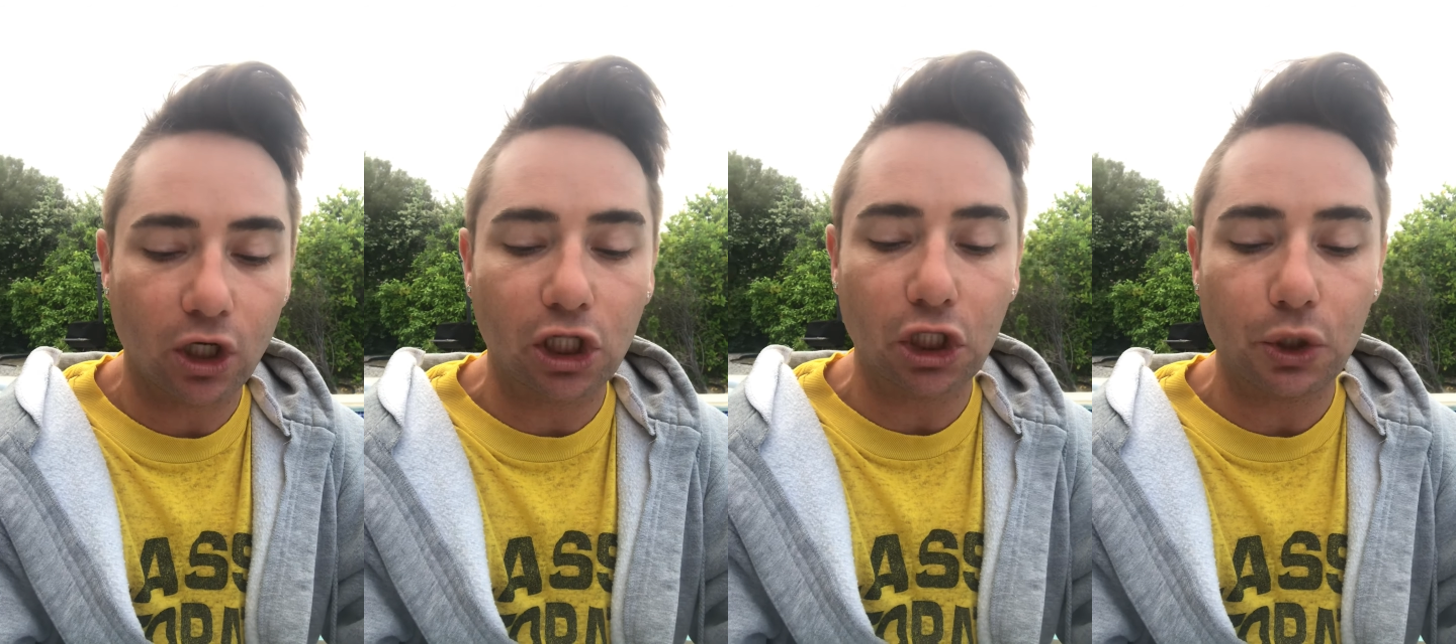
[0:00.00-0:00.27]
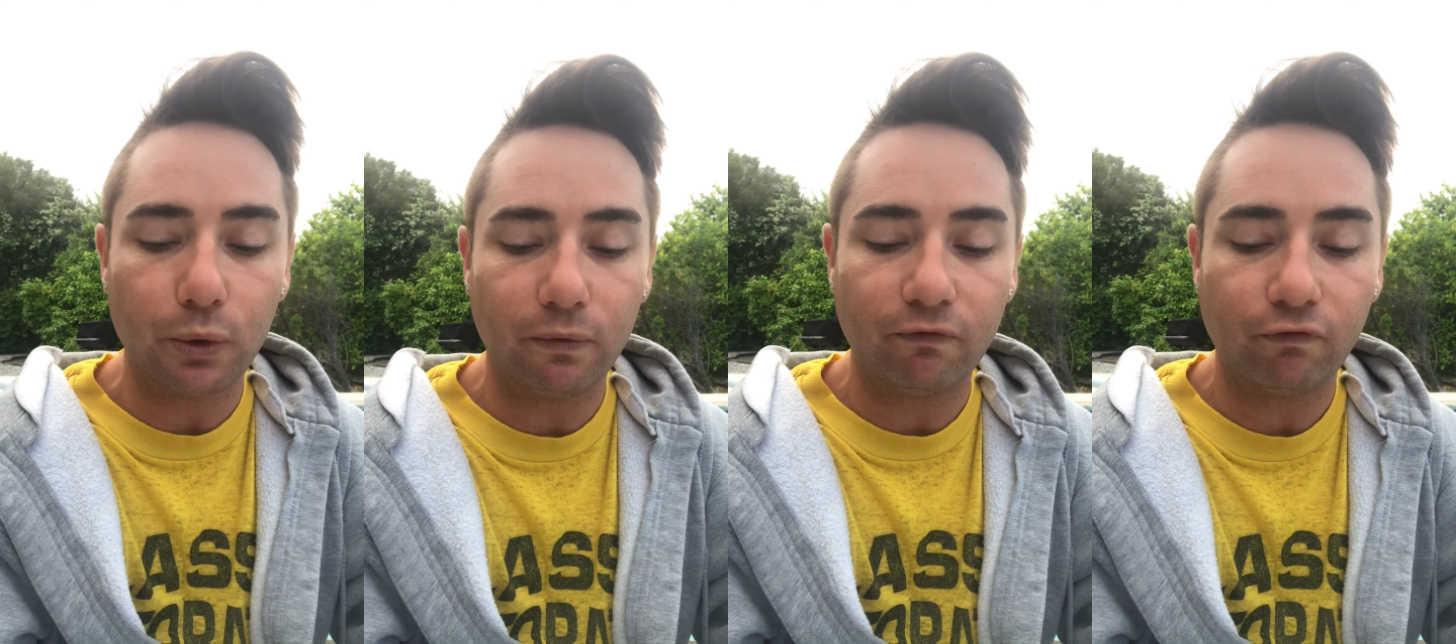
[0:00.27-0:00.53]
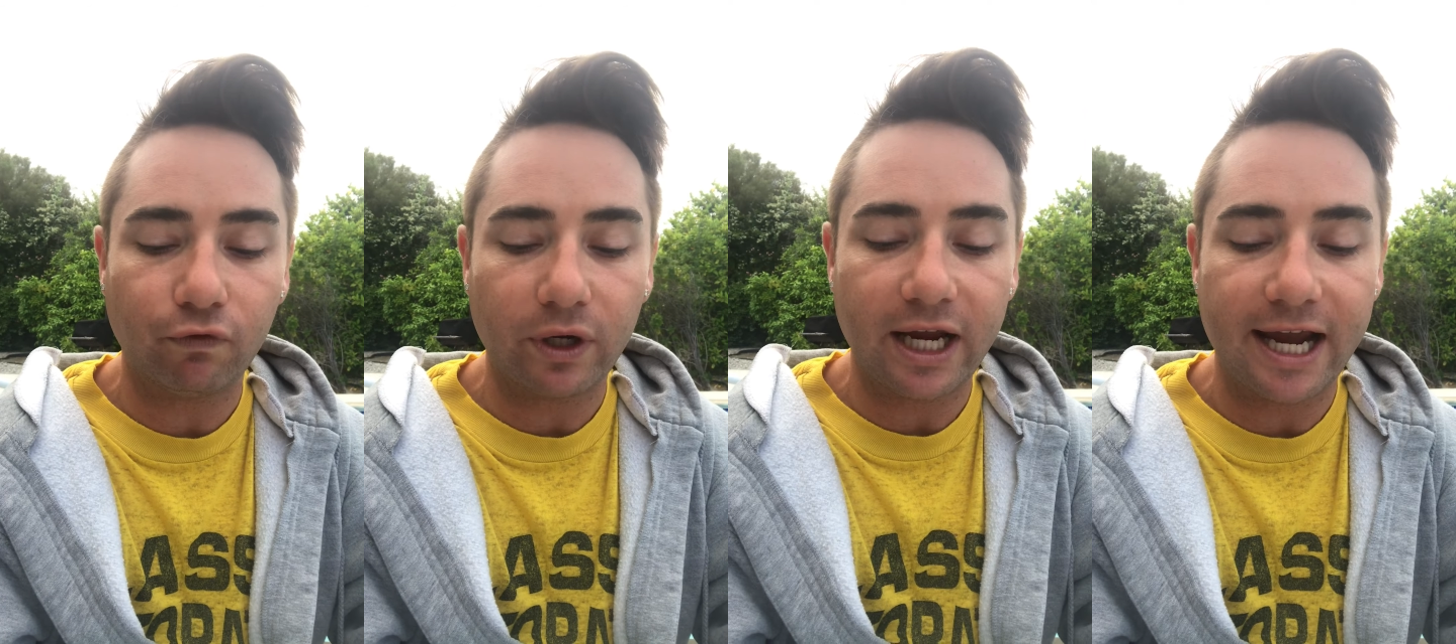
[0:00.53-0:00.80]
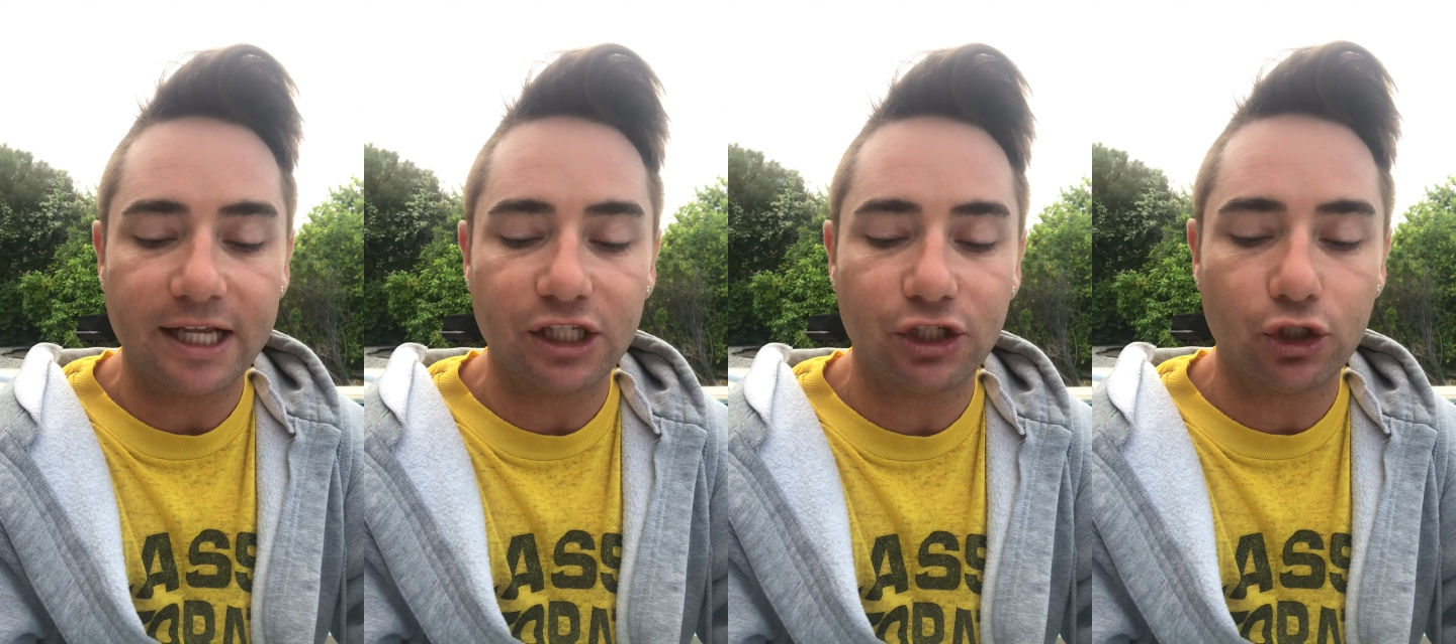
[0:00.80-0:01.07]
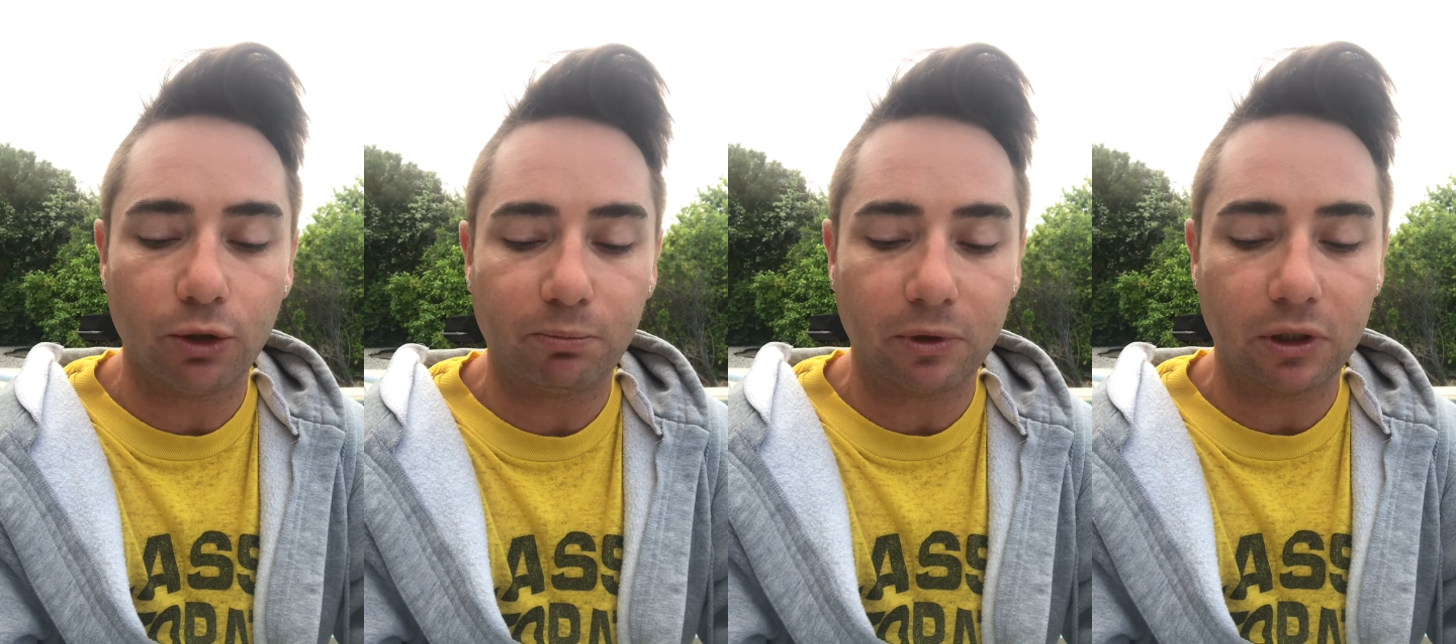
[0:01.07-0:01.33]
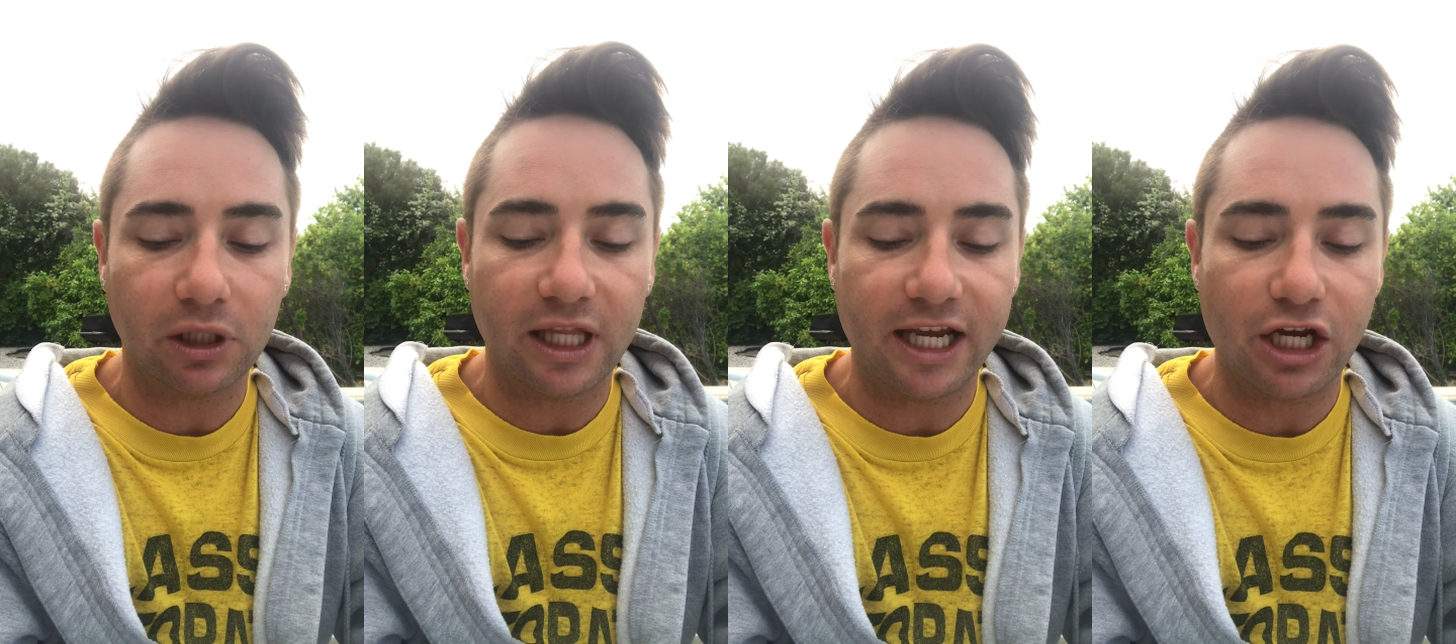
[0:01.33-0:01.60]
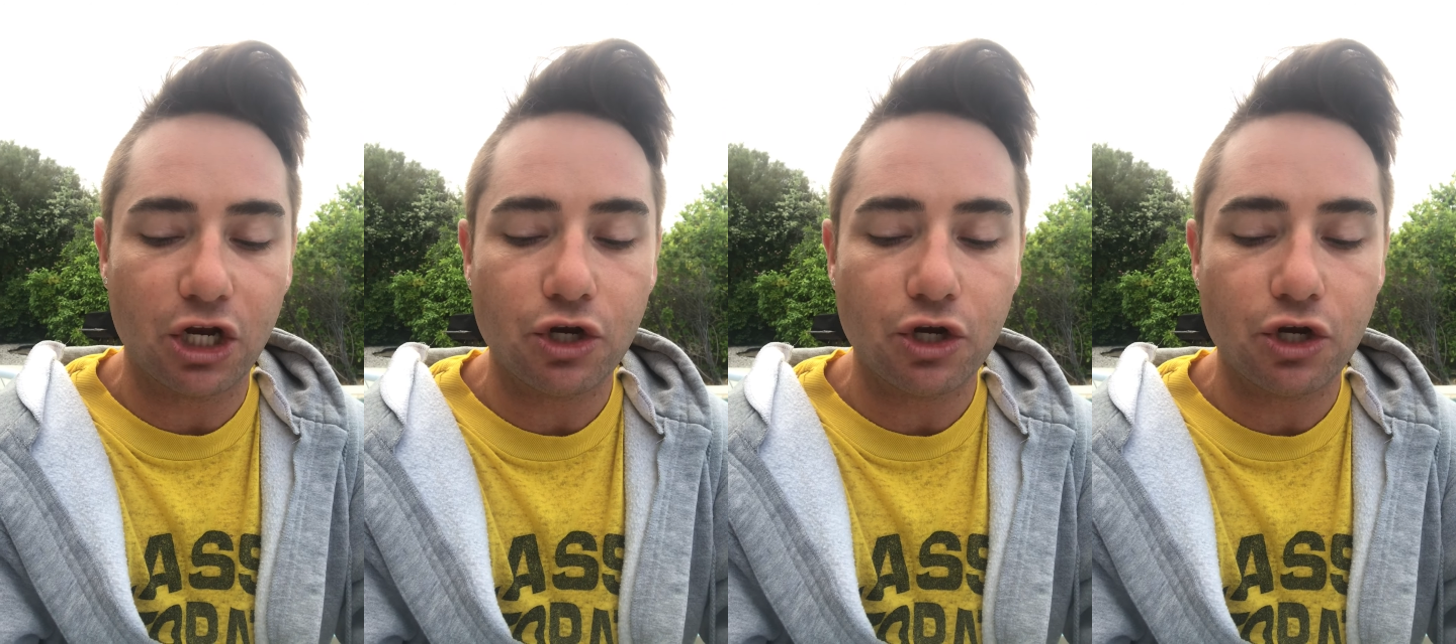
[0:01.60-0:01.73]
gluten-free, and super clean.